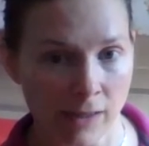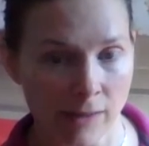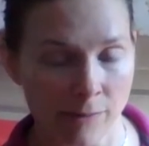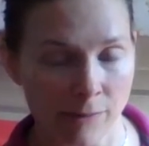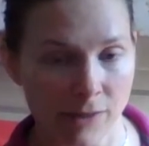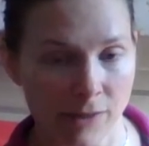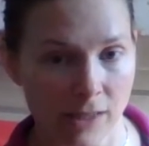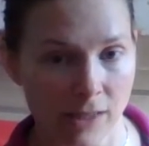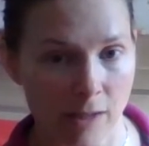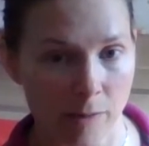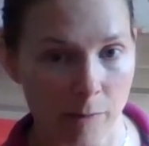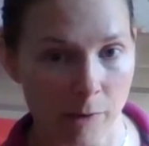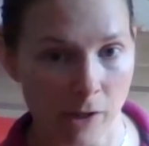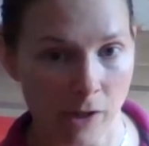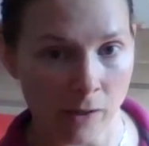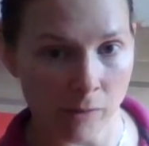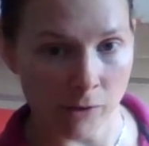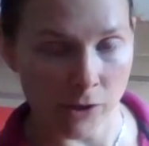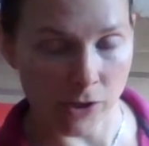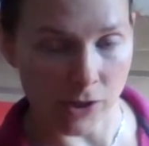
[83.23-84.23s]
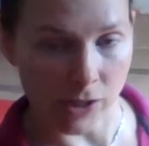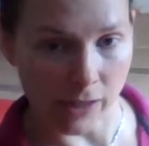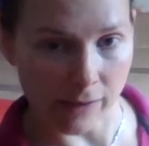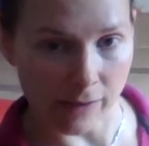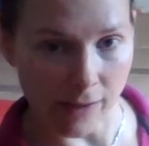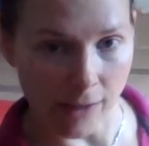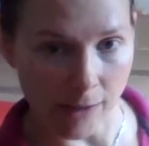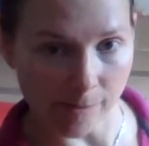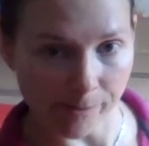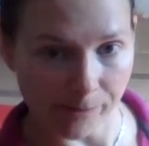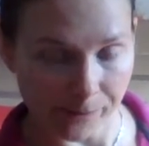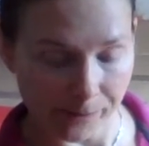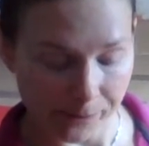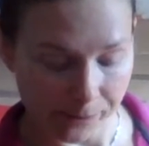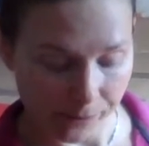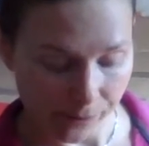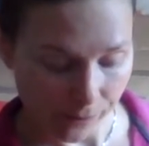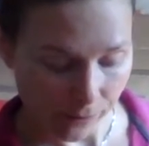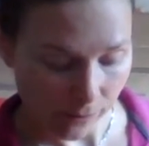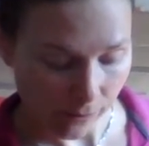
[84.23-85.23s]
to keep your arm strength up.
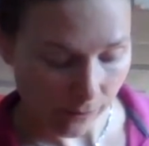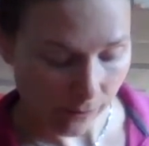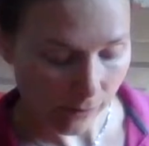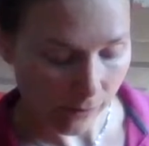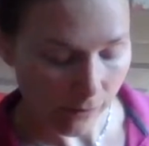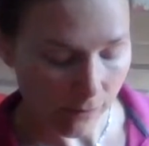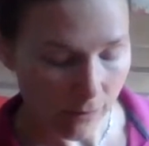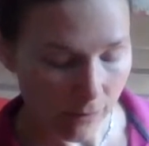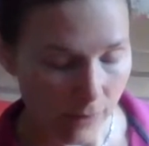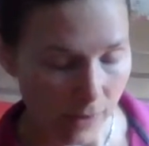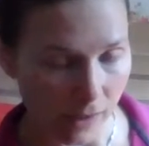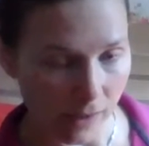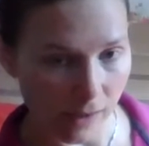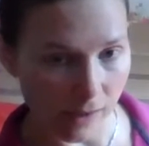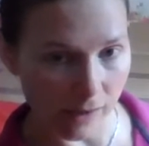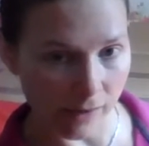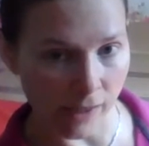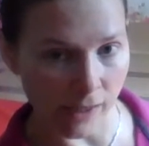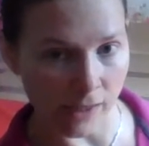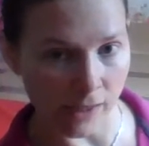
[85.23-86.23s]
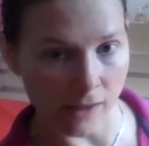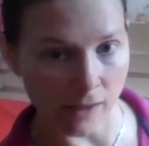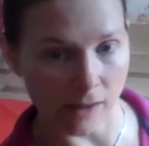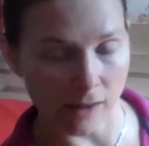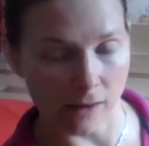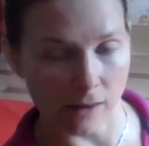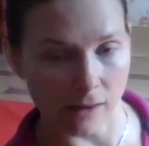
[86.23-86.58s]
And then